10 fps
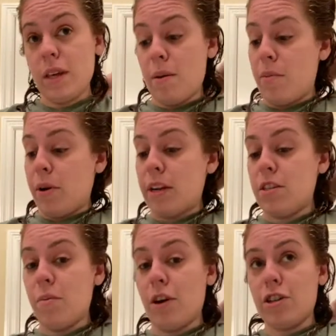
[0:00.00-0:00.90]
important
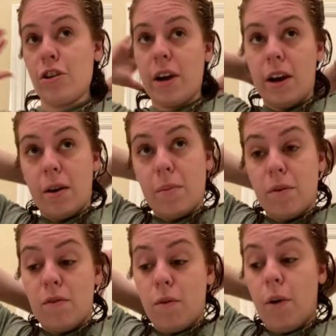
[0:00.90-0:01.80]
to brush your hair
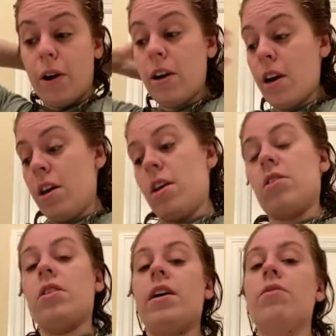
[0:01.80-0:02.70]
before
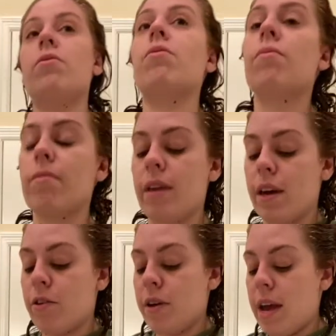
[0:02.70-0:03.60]
so that you don't
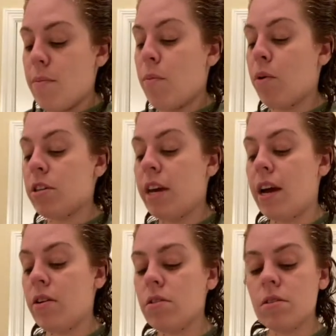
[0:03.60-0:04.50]
like create more
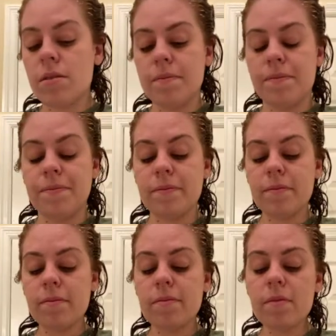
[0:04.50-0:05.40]
tangles.
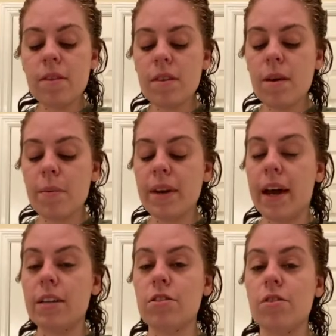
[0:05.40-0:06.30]
I'm gonna
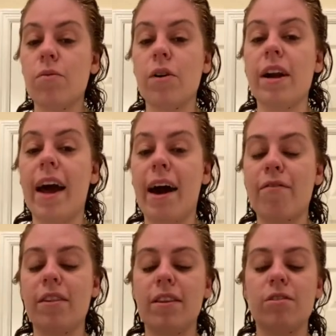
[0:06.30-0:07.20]
add
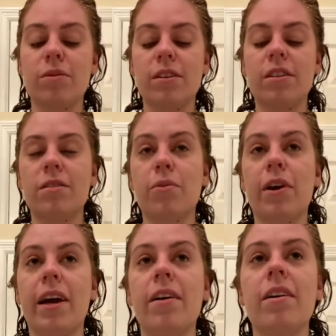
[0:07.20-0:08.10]
1.5 on this one because it's more
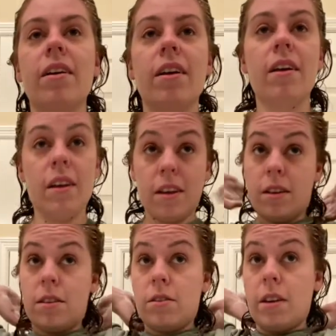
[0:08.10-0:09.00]
hair.
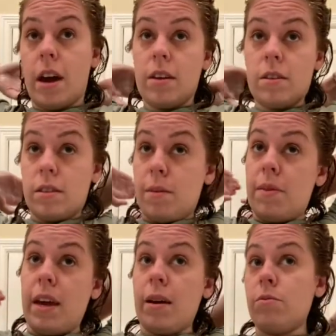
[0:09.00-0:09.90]
So yeah, same
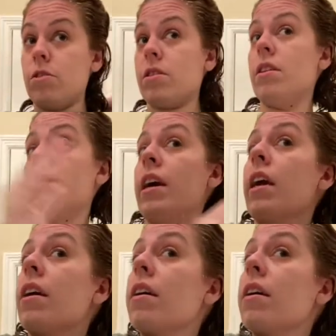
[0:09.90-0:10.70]
thing. I'm just gonna take